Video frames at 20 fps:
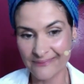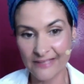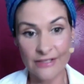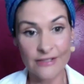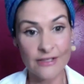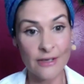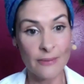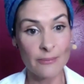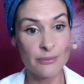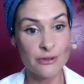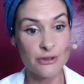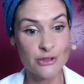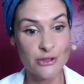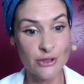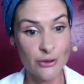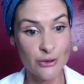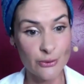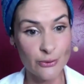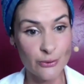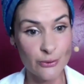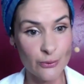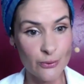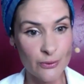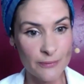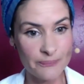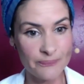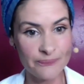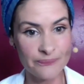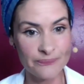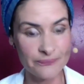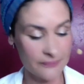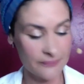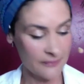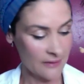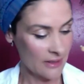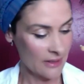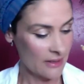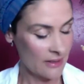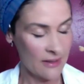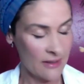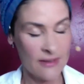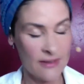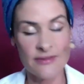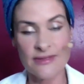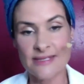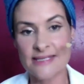Number 2, the